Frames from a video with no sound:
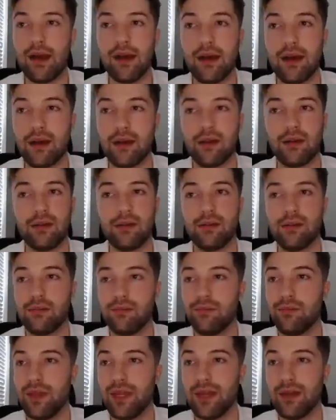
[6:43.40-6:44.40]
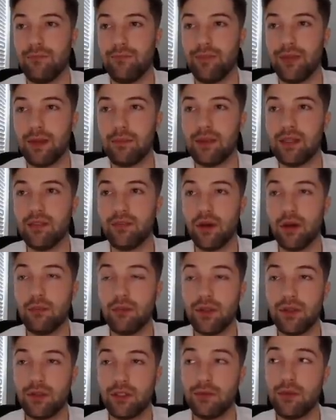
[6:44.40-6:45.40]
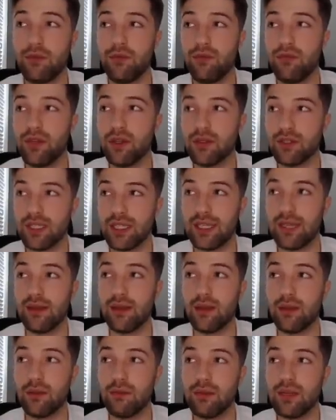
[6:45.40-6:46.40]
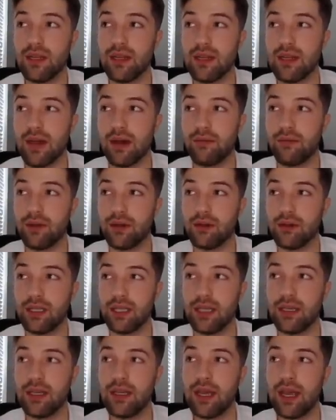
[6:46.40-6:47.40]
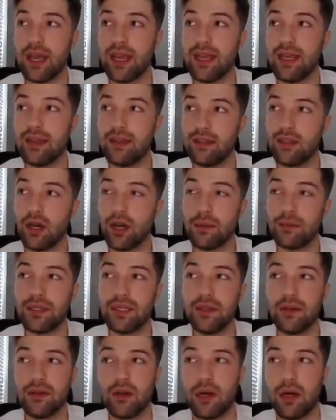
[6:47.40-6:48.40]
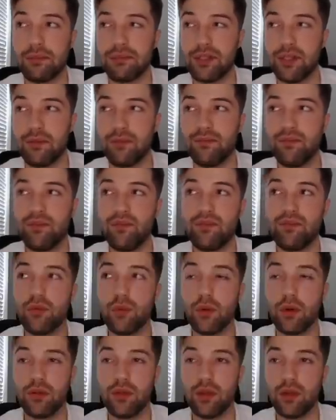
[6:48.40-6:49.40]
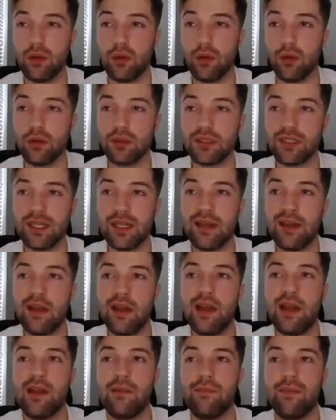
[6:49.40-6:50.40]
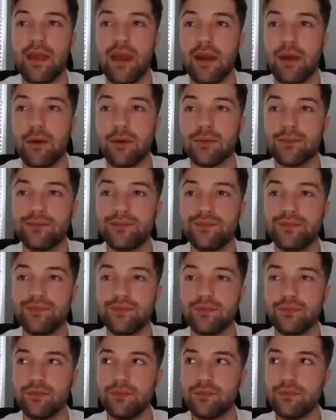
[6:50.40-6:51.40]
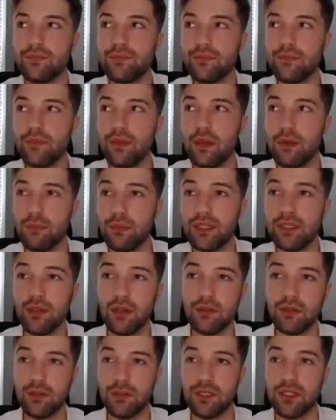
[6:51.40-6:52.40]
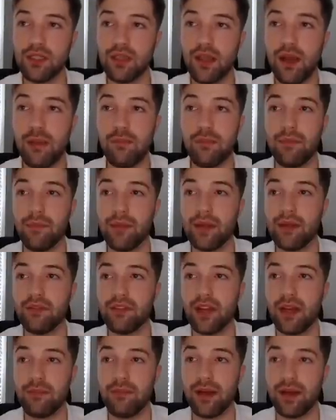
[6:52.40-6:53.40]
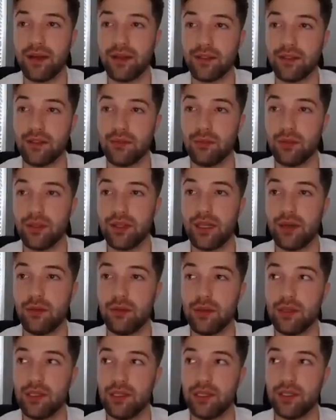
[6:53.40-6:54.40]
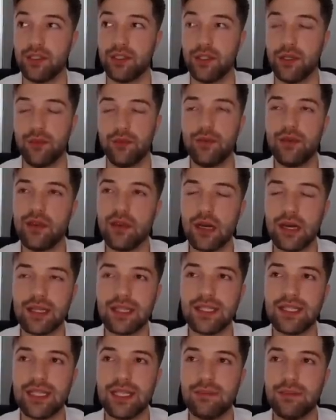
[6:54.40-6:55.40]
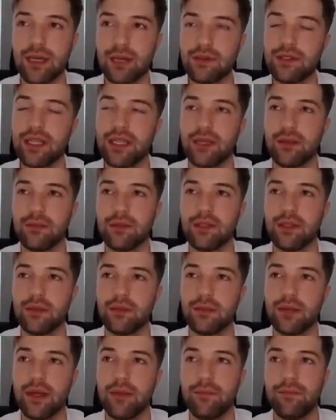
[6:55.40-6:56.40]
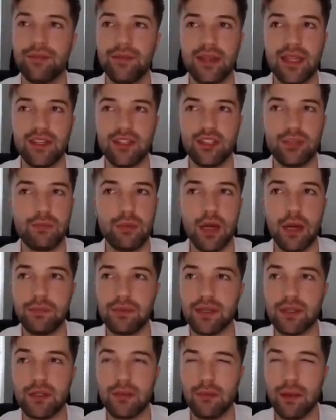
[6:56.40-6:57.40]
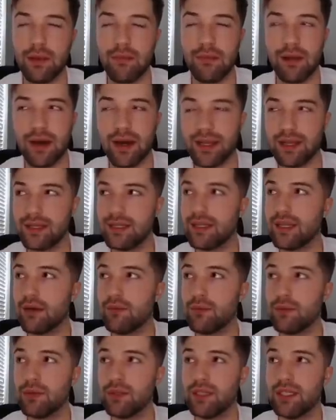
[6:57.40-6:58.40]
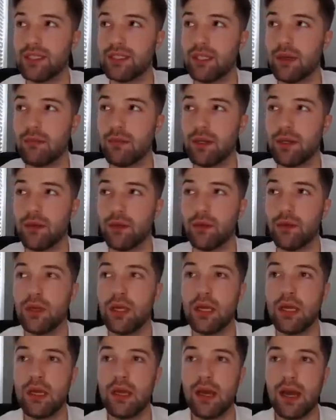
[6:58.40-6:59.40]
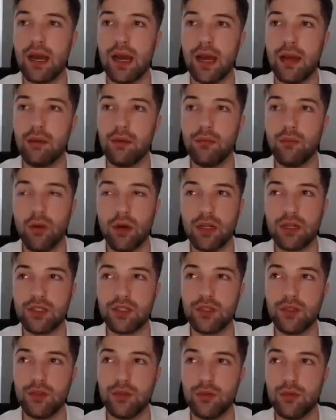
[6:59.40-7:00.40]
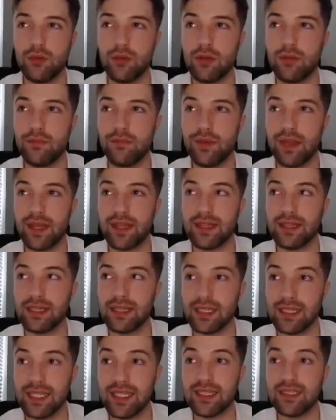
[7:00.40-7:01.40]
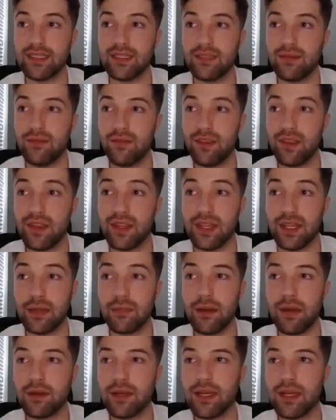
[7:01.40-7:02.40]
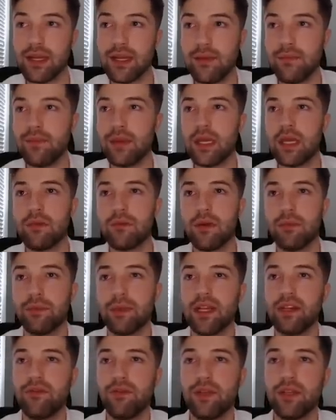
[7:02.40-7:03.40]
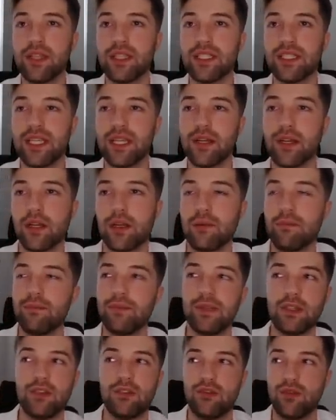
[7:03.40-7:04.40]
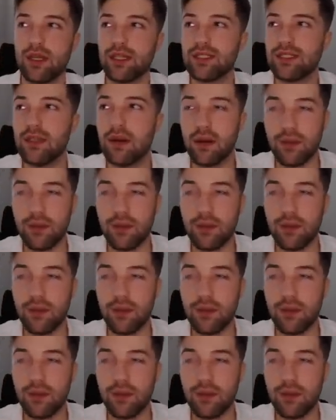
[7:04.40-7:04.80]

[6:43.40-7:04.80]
Ah, man. I mean, Devon Witherspoon feels like he could be definitely a top tier option for the Colts. Now, we still have some good we have linebackers on the board that are really good too. Not the team that I would take him to, but that just popped into my mind. Definitely somebody who I would want to at least think about getting. But Blake Freeland's here. Address the